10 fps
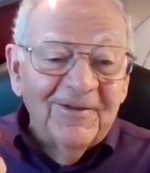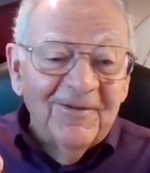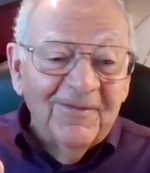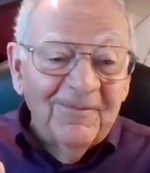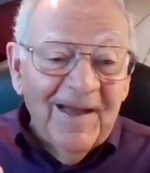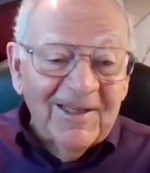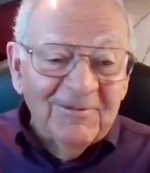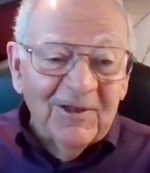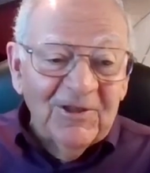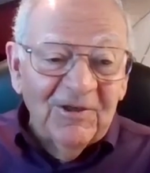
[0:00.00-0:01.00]

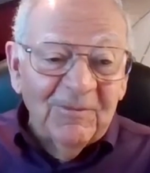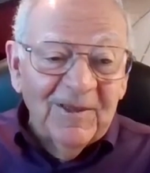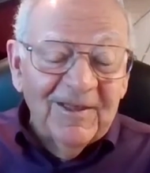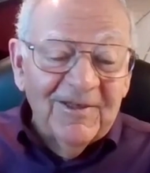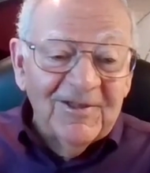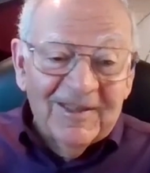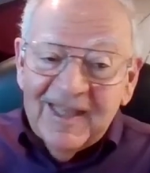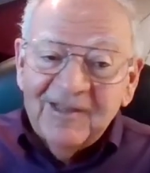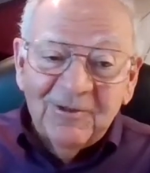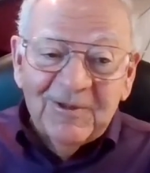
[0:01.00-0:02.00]
maximal oxygen uptake in the
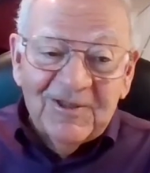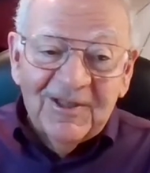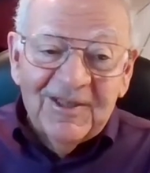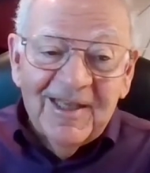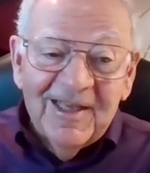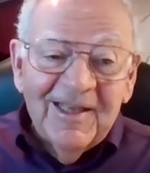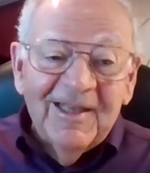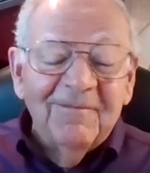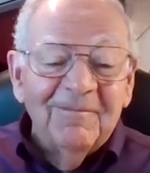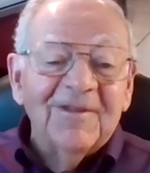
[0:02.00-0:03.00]
sedentary state,
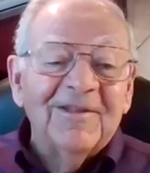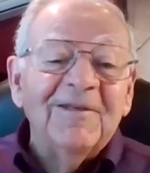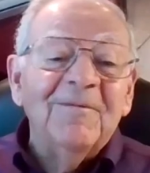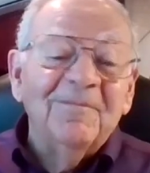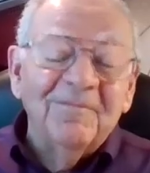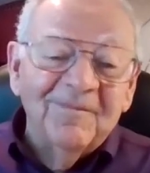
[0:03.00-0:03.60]
but they